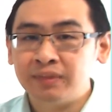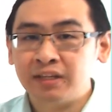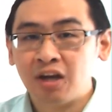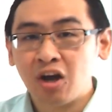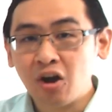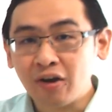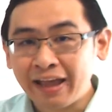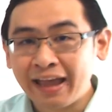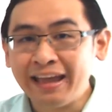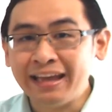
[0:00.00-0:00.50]

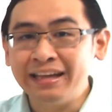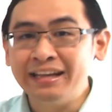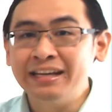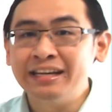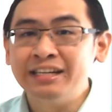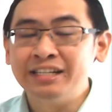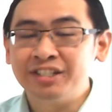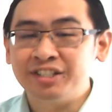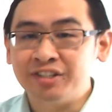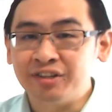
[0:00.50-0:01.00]
Okay
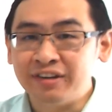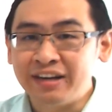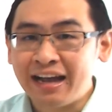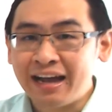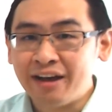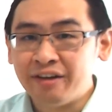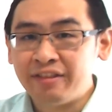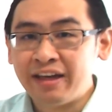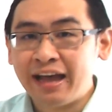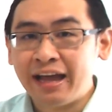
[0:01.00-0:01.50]
so
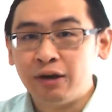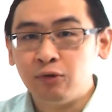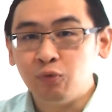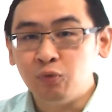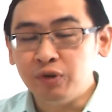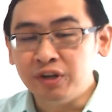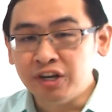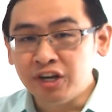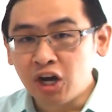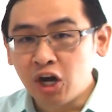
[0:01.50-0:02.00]
now that
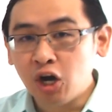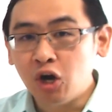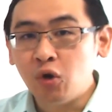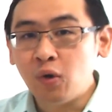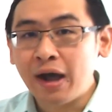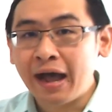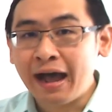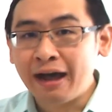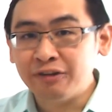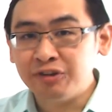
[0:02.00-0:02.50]
we know
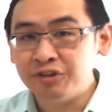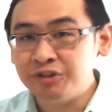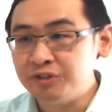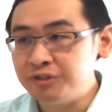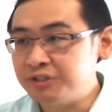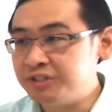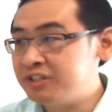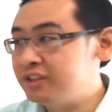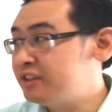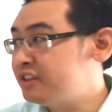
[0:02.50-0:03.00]
how to
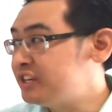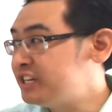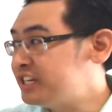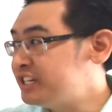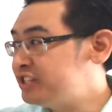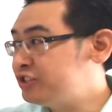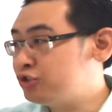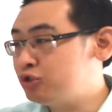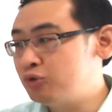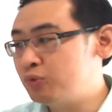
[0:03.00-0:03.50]
use
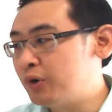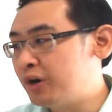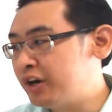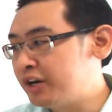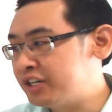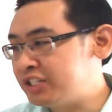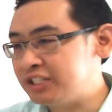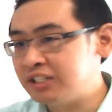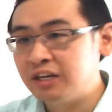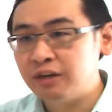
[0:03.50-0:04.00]
these two
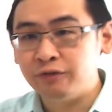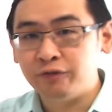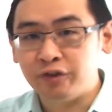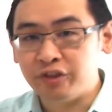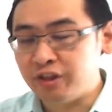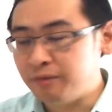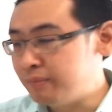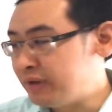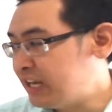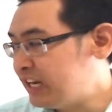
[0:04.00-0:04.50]
words for
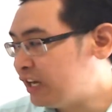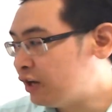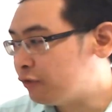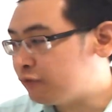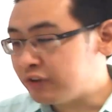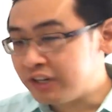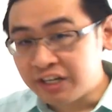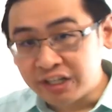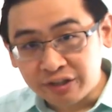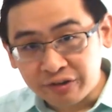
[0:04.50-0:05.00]
the meaning
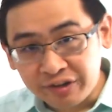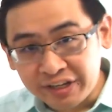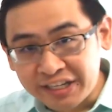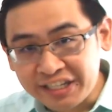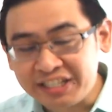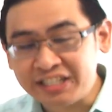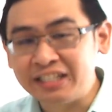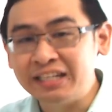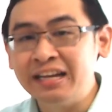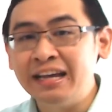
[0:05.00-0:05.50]
of
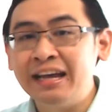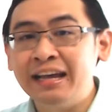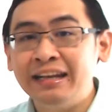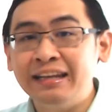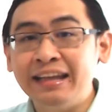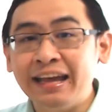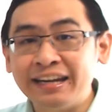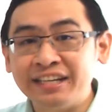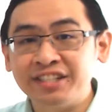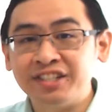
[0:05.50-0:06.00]
increase
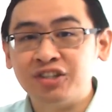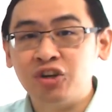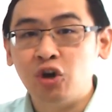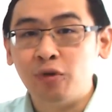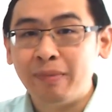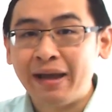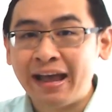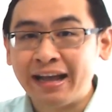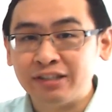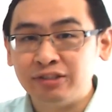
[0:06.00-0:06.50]
let's go
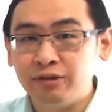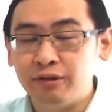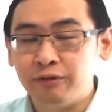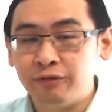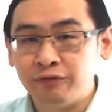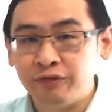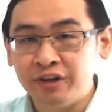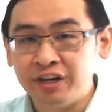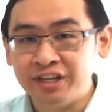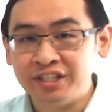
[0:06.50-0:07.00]
back to the
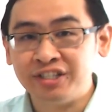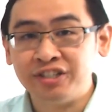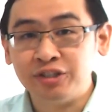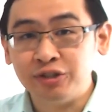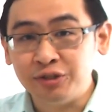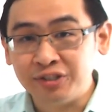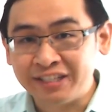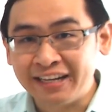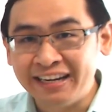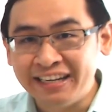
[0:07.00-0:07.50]
first
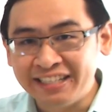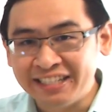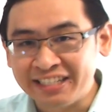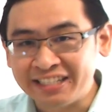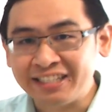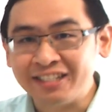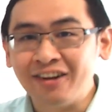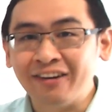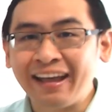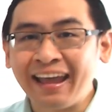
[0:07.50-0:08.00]
two
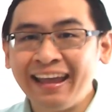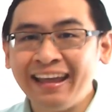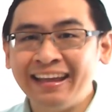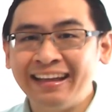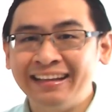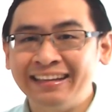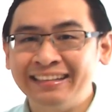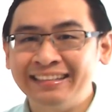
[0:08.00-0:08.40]
sentences okay